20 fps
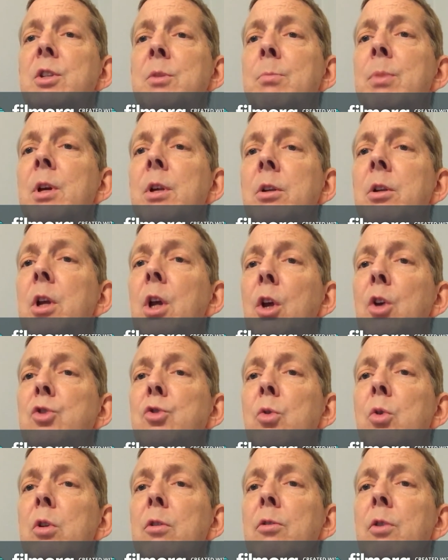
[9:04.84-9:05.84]
has been
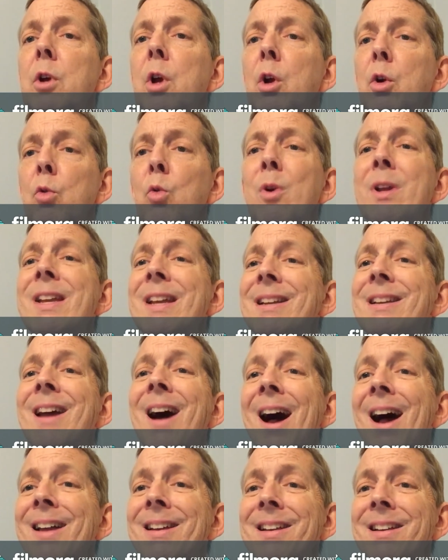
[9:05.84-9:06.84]
sort of
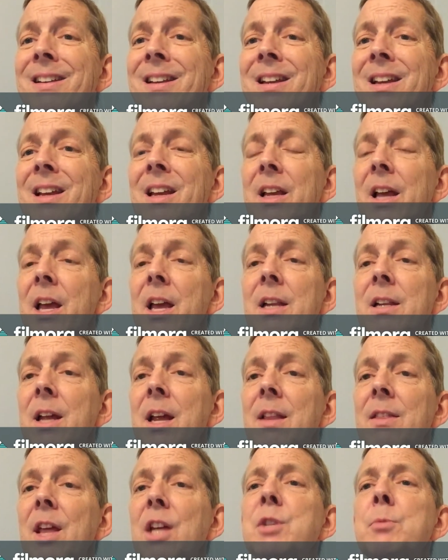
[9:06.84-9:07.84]
reignited,
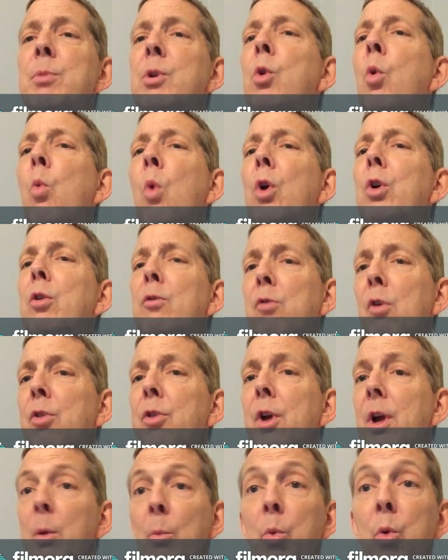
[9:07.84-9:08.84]
and that's been a wonderful
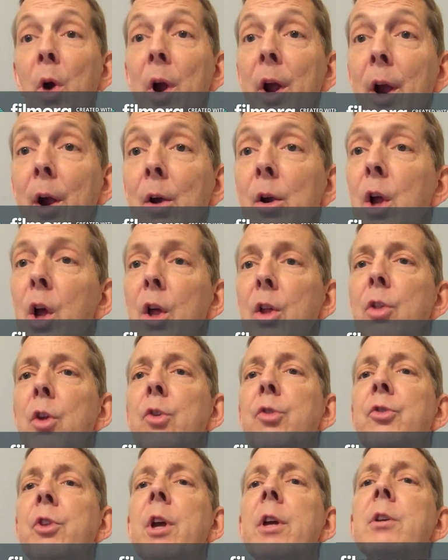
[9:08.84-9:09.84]
thing. Prayer,
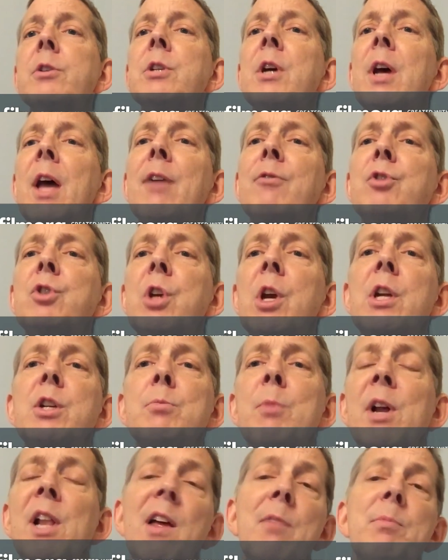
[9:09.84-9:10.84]
those things have
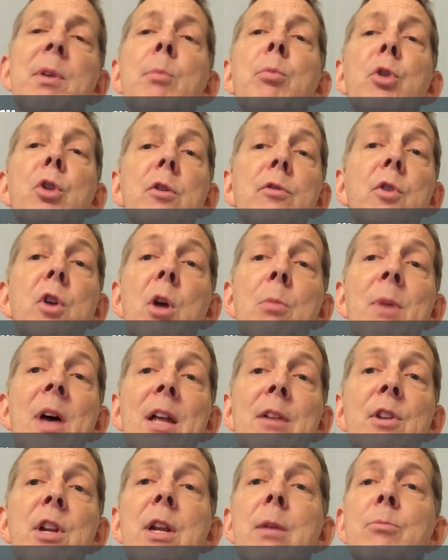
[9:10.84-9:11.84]
changed my life. People that have come
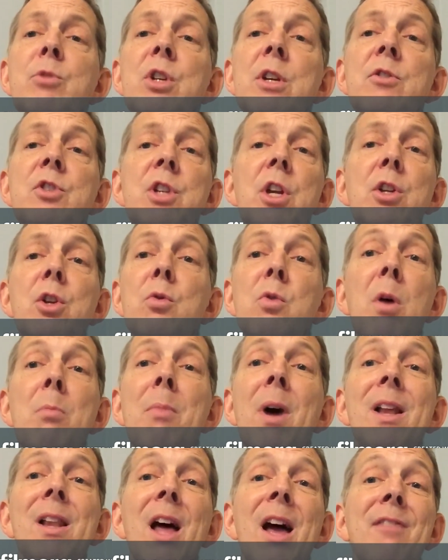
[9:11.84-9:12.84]
out of an MG said, you know
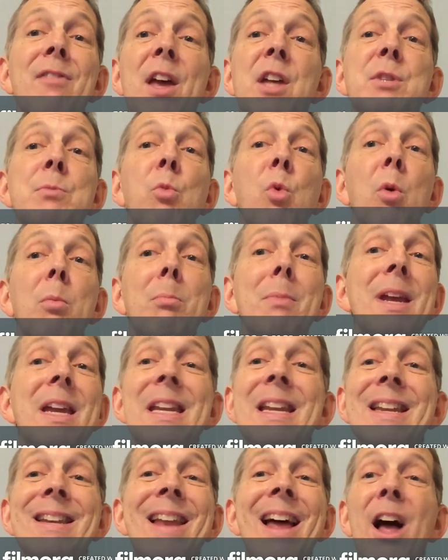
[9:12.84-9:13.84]
what, my life has more
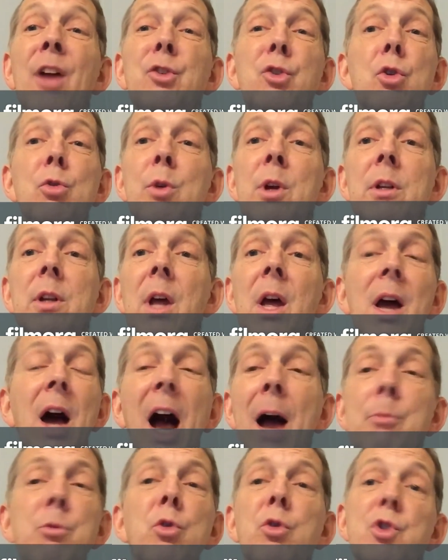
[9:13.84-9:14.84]
meaning now to it.
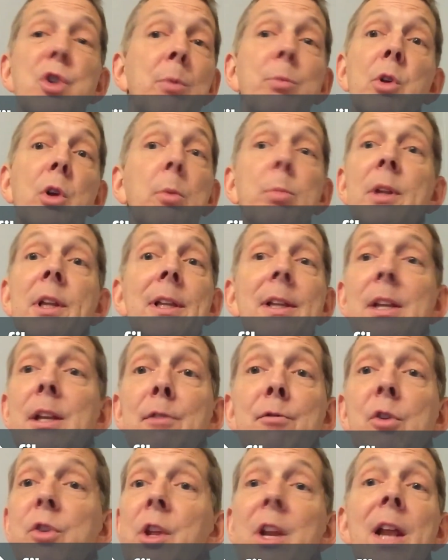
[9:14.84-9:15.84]
I'm doing something completely
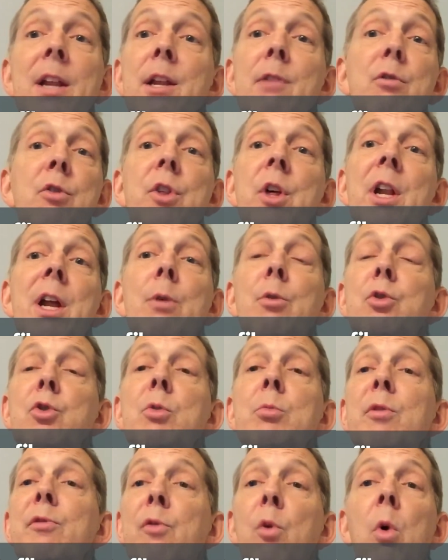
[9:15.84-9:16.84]
different that I never thought I would
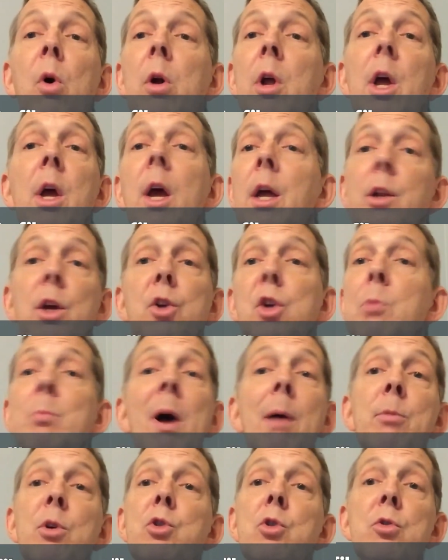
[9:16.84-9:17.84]
do before. Now, you
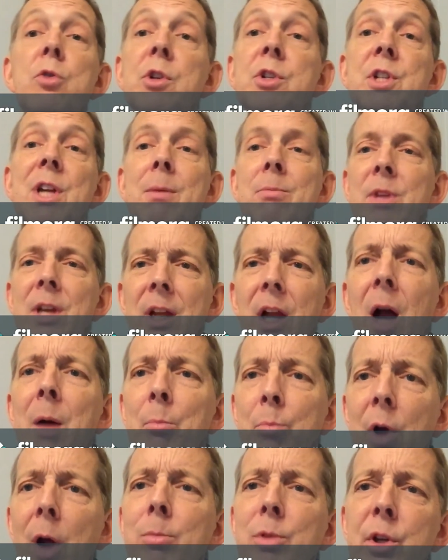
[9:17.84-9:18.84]
might be doing the same thing.
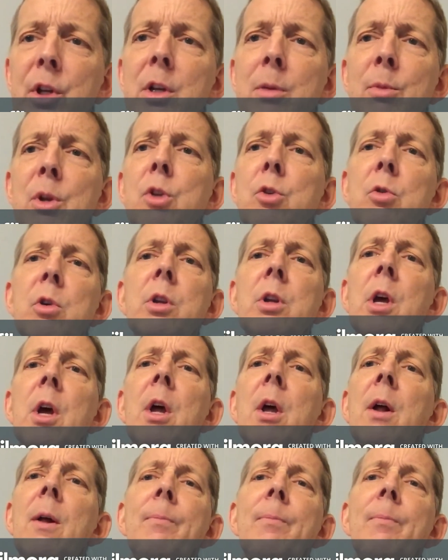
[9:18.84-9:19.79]
I'm probably going to be doing